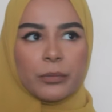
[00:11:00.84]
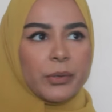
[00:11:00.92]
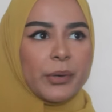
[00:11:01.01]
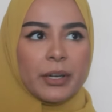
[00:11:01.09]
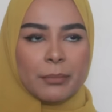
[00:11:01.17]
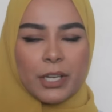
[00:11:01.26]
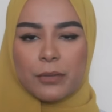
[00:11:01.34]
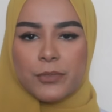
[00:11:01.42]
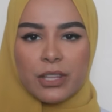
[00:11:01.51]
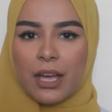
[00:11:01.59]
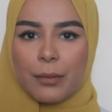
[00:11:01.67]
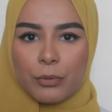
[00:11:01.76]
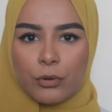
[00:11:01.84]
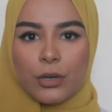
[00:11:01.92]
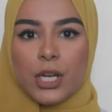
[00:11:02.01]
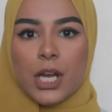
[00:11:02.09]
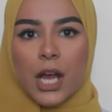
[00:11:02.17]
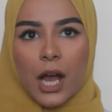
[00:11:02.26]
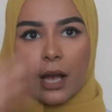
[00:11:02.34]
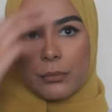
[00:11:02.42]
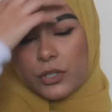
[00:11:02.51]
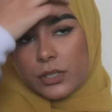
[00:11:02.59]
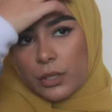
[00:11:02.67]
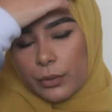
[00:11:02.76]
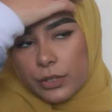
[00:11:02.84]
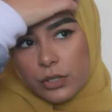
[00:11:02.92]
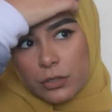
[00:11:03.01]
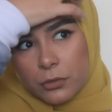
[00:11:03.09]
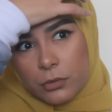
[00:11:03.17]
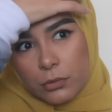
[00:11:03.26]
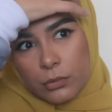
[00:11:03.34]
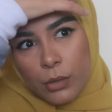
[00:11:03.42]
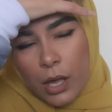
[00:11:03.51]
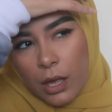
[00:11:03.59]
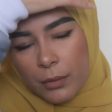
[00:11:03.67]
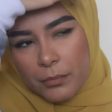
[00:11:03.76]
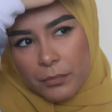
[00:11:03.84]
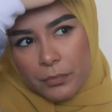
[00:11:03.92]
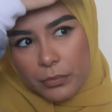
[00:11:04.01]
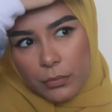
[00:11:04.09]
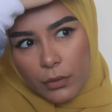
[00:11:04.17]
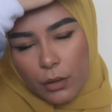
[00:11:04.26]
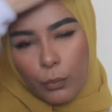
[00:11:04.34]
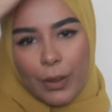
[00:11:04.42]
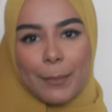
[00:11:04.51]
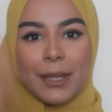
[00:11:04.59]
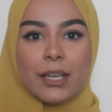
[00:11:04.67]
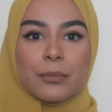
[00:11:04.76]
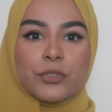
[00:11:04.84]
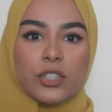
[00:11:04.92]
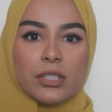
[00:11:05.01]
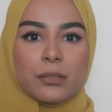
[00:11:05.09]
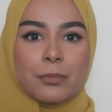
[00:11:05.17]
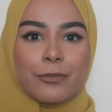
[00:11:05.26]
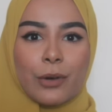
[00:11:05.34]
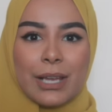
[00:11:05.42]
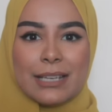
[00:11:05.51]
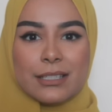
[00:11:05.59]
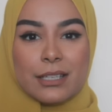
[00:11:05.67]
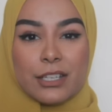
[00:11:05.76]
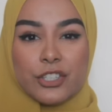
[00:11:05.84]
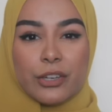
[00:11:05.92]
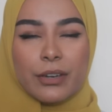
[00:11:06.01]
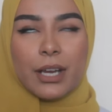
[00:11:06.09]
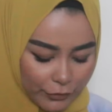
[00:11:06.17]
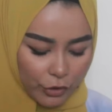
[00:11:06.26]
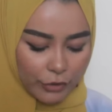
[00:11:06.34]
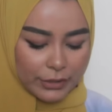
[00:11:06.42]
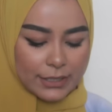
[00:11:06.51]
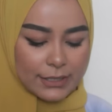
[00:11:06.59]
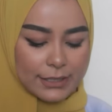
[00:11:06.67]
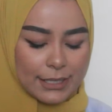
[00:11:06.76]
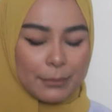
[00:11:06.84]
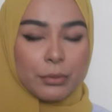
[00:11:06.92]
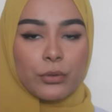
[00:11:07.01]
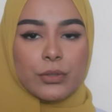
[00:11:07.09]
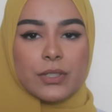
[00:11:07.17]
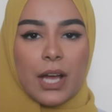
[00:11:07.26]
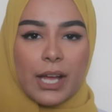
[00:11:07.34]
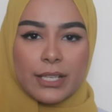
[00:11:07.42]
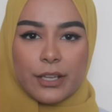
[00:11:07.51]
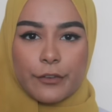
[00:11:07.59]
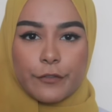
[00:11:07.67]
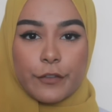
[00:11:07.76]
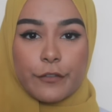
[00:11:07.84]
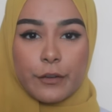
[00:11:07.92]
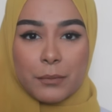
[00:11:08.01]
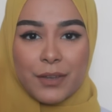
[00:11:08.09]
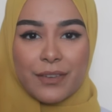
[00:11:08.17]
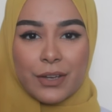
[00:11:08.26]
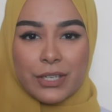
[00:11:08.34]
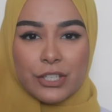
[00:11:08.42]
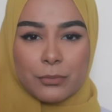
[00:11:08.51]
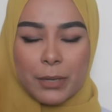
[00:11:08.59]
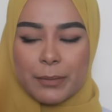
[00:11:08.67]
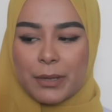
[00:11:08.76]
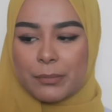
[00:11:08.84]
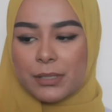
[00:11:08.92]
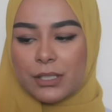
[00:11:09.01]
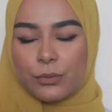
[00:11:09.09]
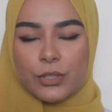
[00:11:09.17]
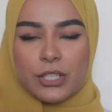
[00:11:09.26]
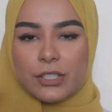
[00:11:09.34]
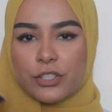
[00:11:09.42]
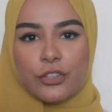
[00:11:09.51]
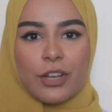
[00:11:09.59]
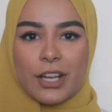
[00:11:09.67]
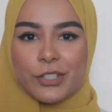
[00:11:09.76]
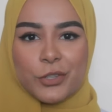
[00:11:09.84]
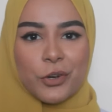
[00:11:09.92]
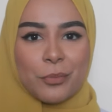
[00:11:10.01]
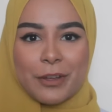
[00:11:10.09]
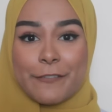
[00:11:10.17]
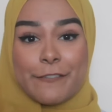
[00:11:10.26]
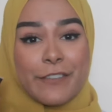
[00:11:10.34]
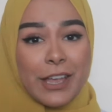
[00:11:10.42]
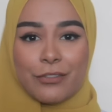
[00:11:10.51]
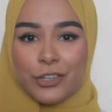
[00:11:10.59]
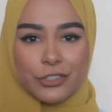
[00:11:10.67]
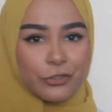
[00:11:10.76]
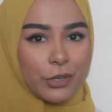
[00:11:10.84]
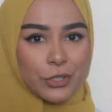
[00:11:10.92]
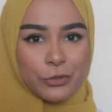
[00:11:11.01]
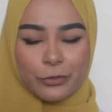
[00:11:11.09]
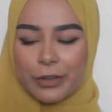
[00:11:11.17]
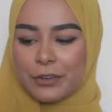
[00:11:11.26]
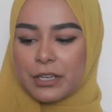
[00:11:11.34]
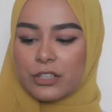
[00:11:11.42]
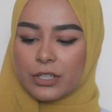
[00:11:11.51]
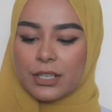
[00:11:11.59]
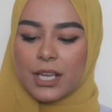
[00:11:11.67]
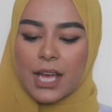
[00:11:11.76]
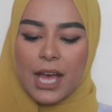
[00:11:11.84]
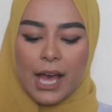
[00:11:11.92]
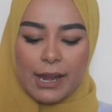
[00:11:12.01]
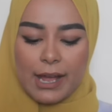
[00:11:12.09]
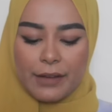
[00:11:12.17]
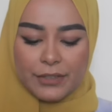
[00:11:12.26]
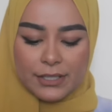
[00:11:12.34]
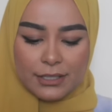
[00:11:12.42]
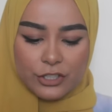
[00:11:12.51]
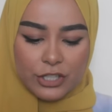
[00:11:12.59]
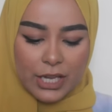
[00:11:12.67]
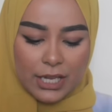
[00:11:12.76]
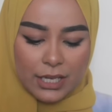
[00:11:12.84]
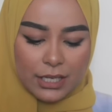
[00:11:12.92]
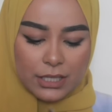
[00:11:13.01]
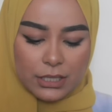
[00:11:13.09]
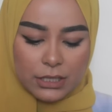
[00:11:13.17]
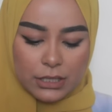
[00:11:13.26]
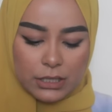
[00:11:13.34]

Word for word: not gonna be wearing makeup to the airport. I'm just going to um, wear makeup just before I land in Nigeria. I've got this sample size of the Fit Me foundation by Maybelline, which is, you guys know, my favorite drugstore foundation. And I have this in the shade